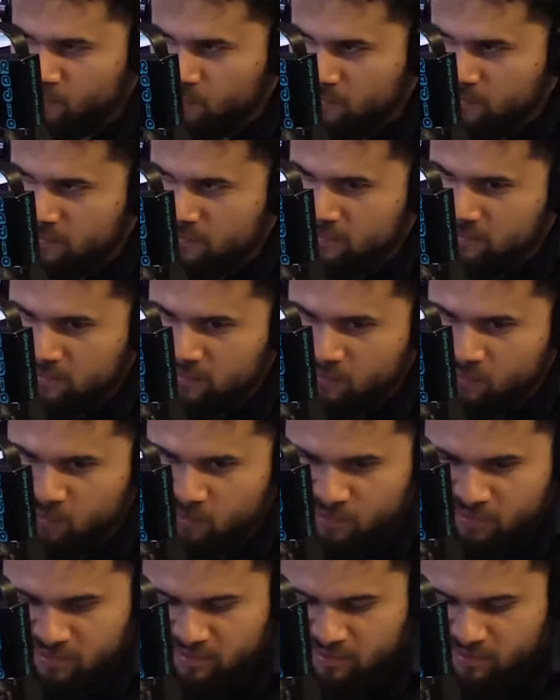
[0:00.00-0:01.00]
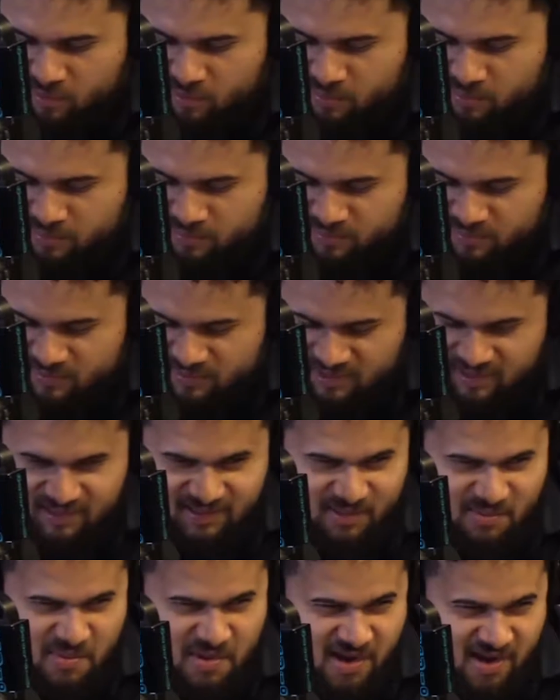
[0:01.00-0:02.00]
with the
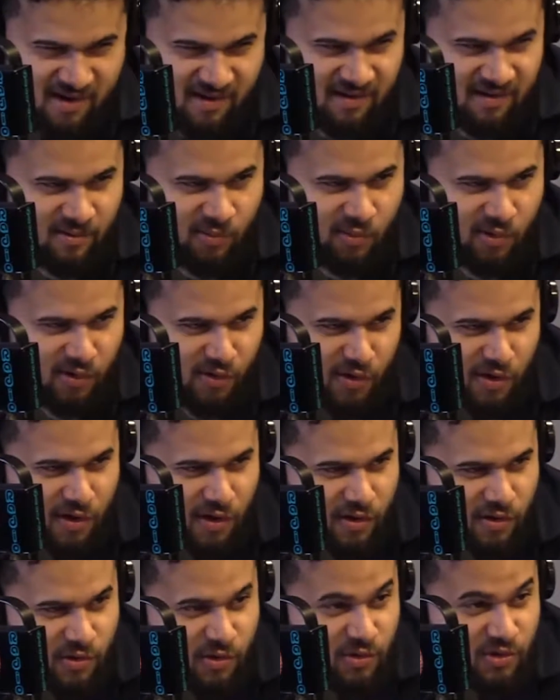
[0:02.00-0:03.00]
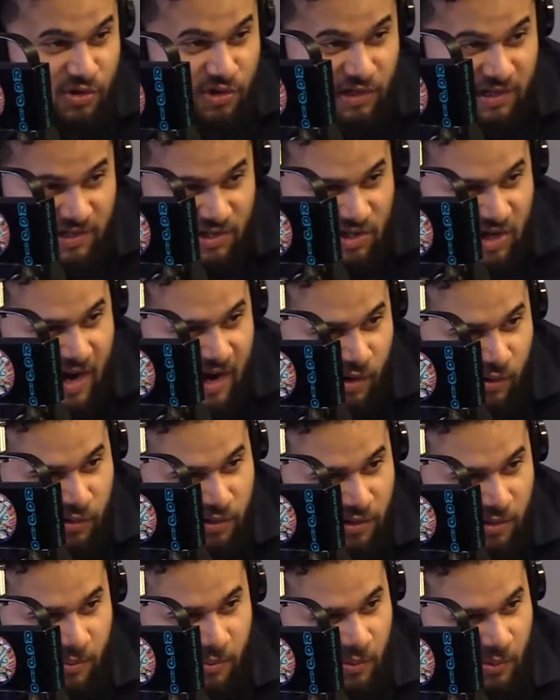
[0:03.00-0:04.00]
system here, where you get shackled
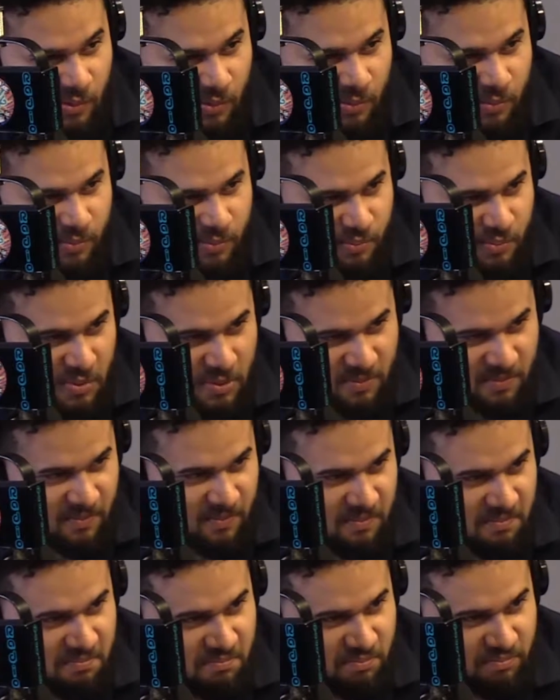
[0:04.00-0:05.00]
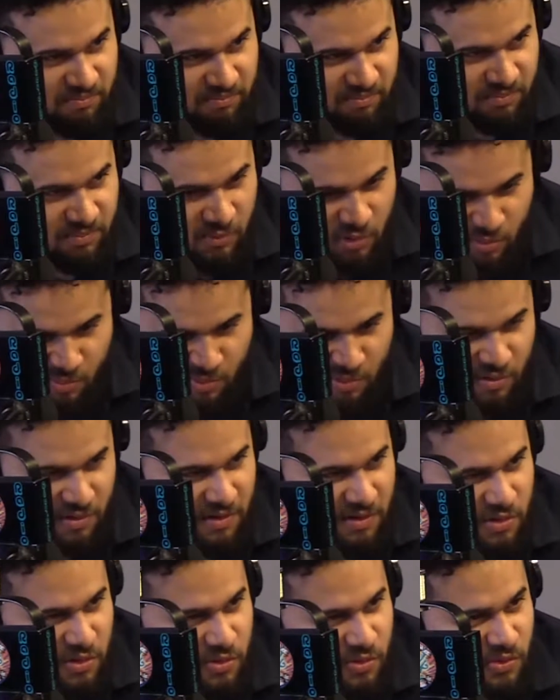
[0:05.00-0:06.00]
up, you put
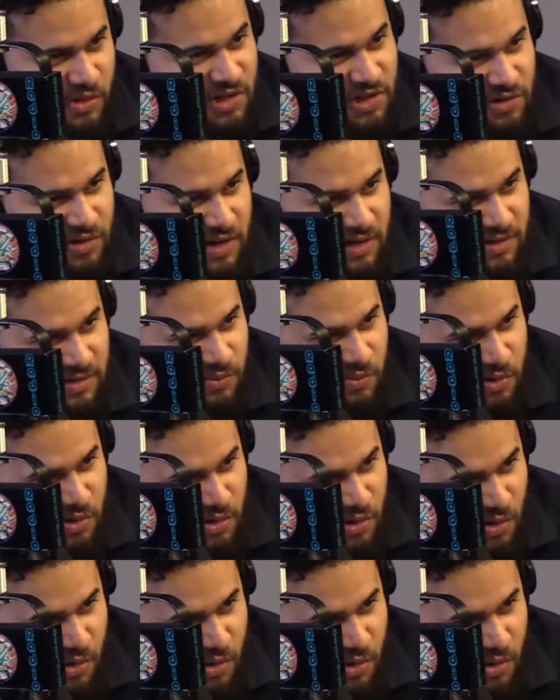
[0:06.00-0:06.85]
into restraints when you